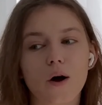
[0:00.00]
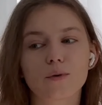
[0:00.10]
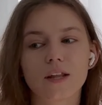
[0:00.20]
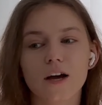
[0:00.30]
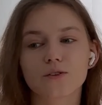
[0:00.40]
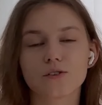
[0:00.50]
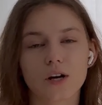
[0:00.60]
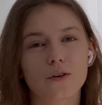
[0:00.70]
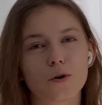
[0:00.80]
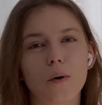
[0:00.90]
I would like to
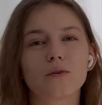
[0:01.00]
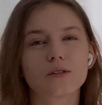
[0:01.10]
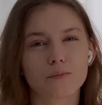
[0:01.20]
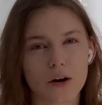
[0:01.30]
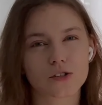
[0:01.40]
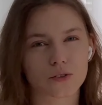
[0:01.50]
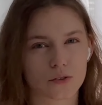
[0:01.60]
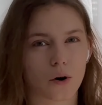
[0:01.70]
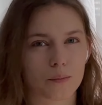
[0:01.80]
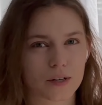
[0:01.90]
tell you about special
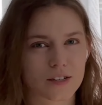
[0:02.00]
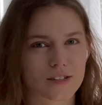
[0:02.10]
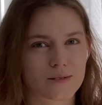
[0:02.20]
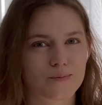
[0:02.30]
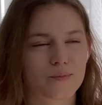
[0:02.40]
topics.